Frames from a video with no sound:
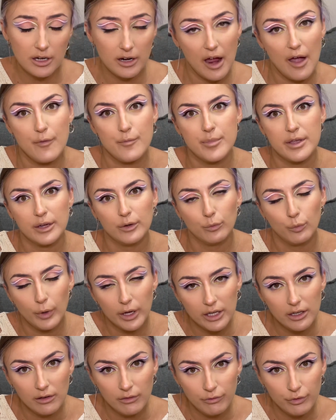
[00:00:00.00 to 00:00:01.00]
I've been
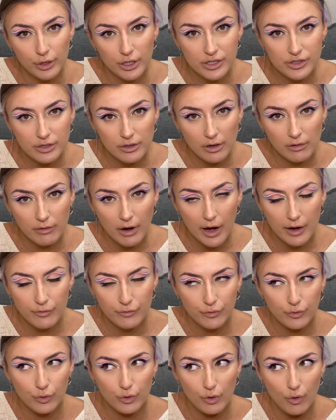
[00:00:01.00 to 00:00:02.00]
waiting for it to arrive
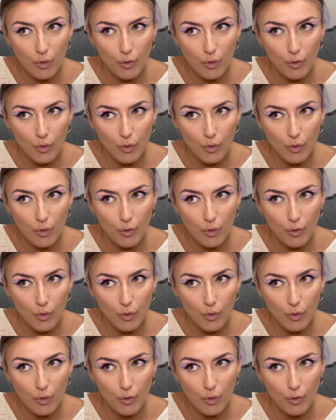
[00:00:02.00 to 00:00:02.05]
for